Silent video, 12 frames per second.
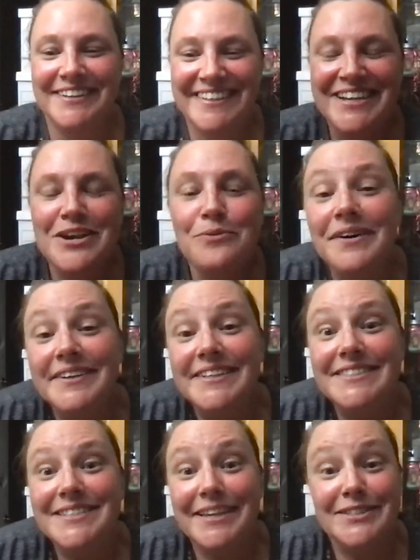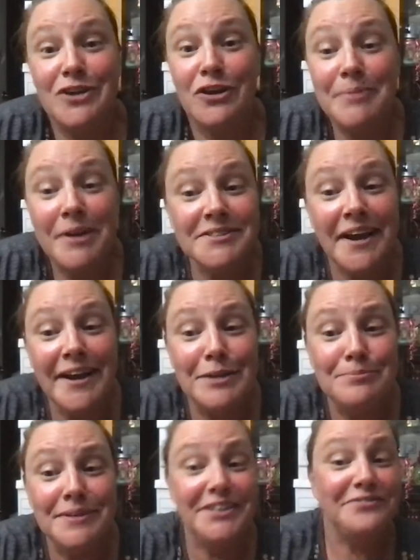Well, it's all about
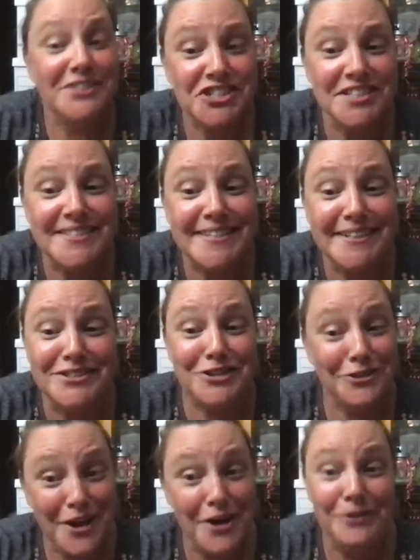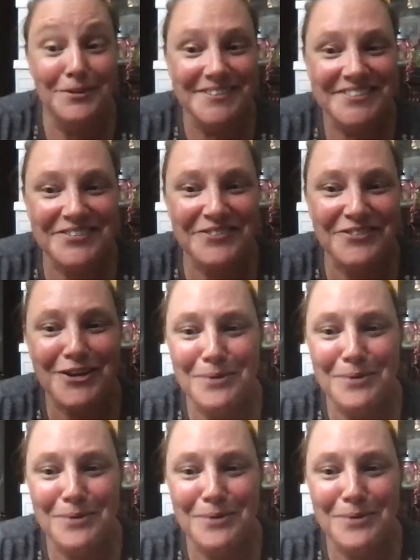time and efficiency. It's, we're all